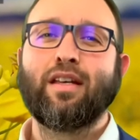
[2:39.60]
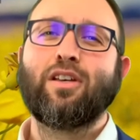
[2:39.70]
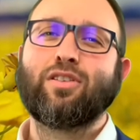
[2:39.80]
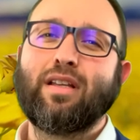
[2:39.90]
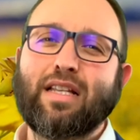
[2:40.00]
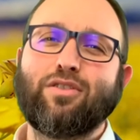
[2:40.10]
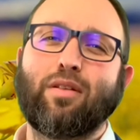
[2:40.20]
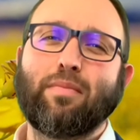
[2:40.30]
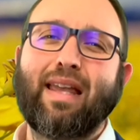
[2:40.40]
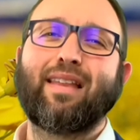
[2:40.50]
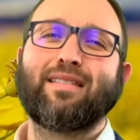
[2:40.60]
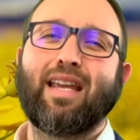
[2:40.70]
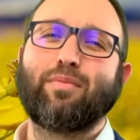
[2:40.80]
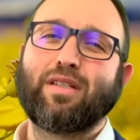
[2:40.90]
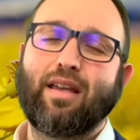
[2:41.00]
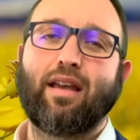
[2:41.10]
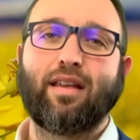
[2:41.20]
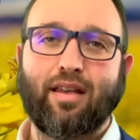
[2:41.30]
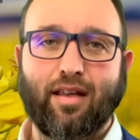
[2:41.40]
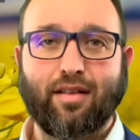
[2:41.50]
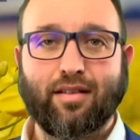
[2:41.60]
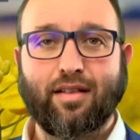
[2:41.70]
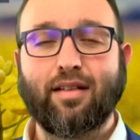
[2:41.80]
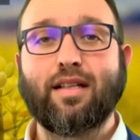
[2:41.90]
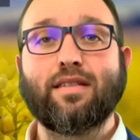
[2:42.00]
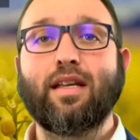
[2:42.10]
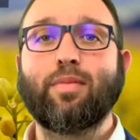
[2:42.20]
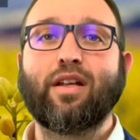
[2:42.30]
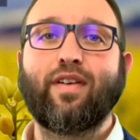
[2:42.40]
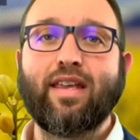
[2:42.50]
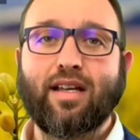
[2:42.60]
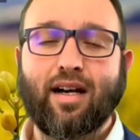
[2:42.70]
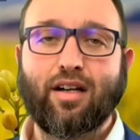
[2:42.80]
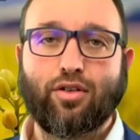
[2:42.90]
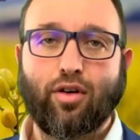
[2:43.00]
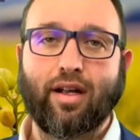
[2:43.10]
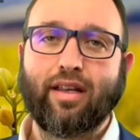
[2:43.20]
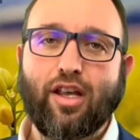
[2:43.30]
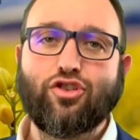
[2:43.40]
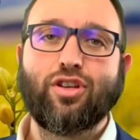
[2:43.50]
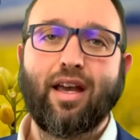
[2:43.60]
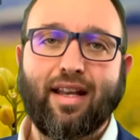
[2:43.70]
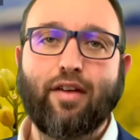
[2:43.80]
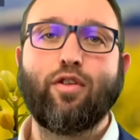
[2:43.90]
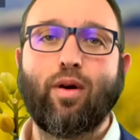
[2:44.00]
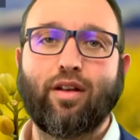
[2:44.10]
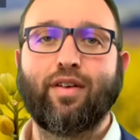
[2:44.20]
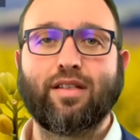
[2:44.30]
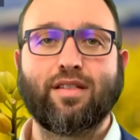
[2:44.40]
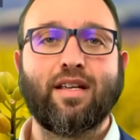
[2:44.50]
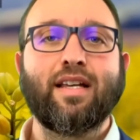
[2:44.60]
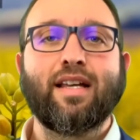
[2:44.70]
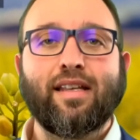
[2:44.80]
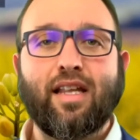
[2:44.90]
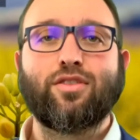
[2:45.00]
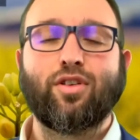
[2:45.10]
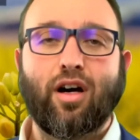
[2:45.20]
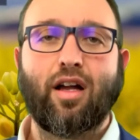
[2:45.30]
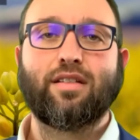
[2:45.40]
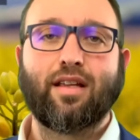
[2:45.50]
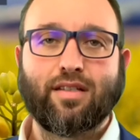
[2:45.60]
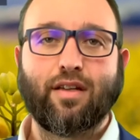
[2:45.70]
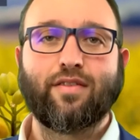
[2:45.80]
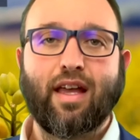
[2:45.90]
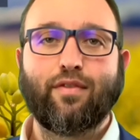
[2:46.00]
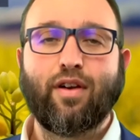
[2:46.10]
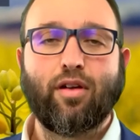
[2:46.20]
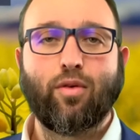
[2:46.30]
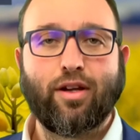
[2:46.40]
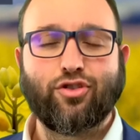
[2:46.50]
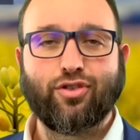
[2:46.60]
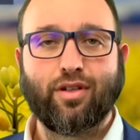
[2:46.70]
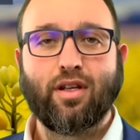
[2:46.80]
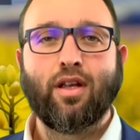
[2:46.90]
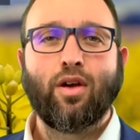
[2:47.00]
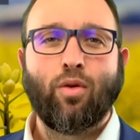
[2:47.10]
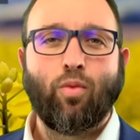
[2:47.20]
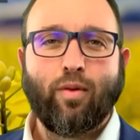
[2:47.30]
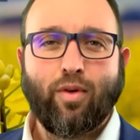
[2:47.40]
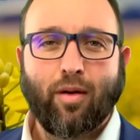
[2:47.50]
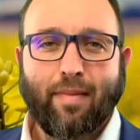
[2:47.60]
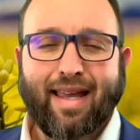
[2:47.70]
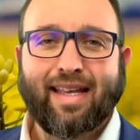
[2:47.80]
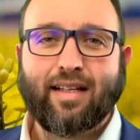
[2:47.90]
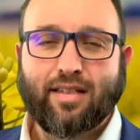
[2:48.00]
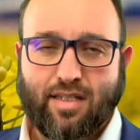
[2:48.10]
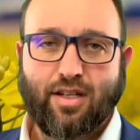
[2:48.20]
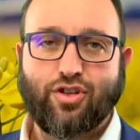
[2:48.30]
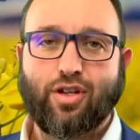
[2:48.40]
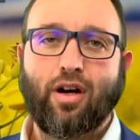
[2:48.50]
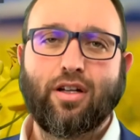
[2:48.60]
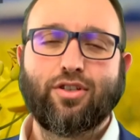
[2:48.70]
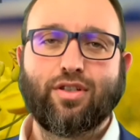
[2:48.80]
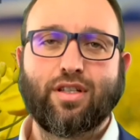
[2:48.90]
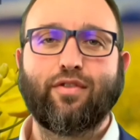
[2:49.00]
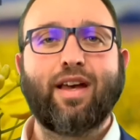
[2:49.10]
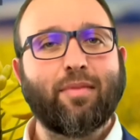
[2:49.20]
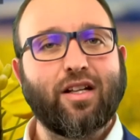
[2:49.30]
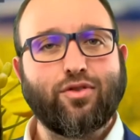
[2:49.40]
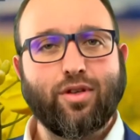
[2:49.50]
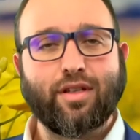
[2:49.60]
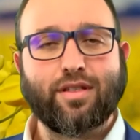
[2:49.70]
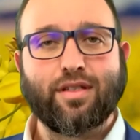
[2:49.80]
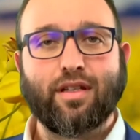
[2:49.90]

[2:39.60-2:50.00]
So let's not make that same mistake again. Let's think about Vayikach Korach. Each and every one of us needs to ask ourselves that very question. When we are making a decision, ask yourself, am I doing this